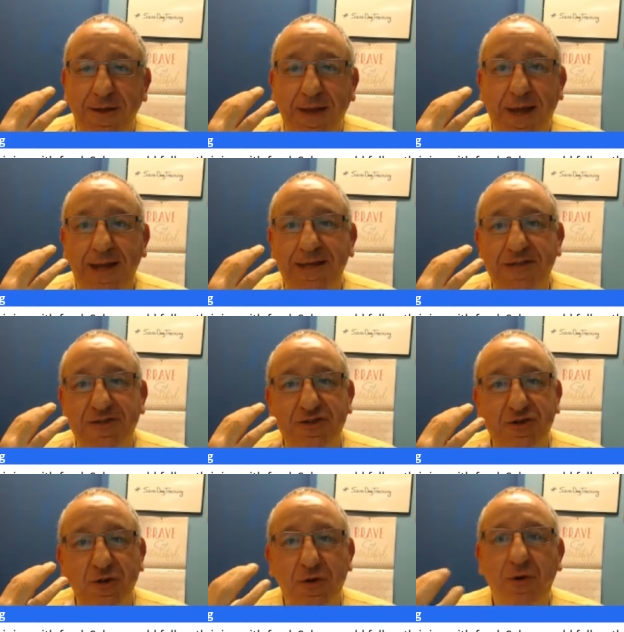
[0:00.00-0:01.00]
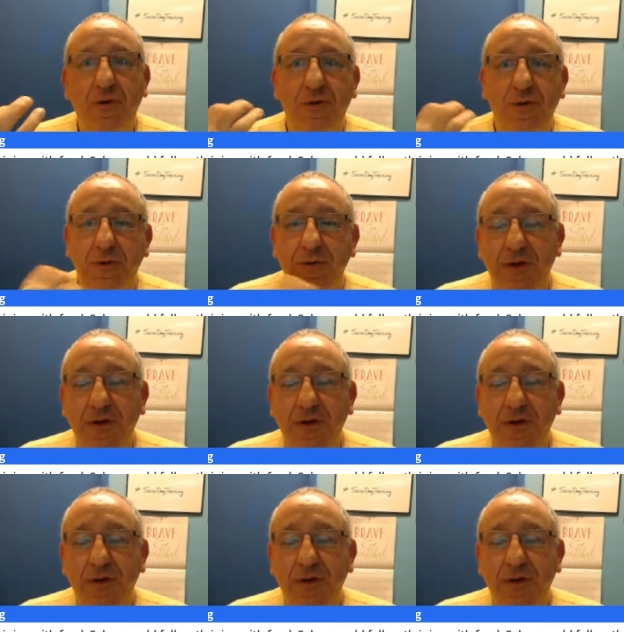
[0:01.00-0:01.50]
and it's so, you